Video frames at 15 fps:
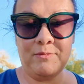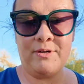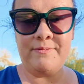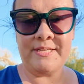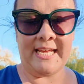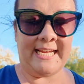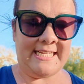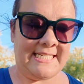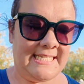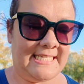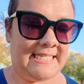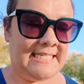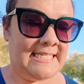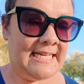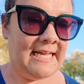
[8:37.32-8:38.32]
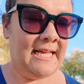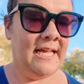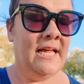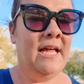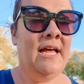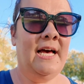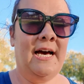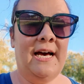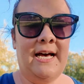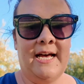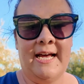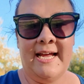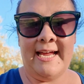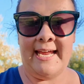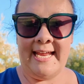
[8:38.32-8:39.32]
most cases,
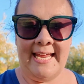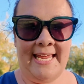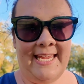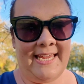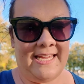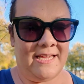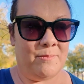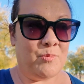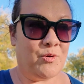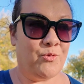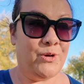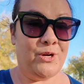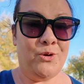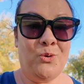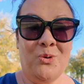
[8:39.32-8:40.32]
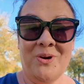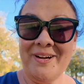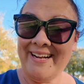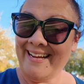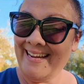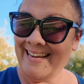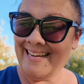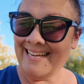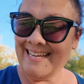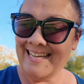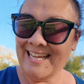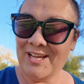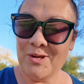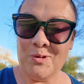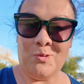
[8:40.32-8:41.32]
I am recording
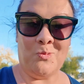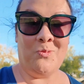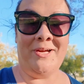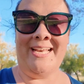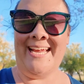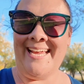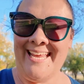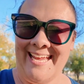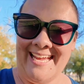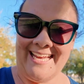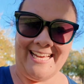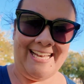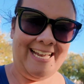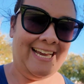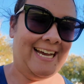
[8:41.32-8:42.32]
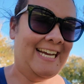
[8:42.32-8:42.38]
when I can.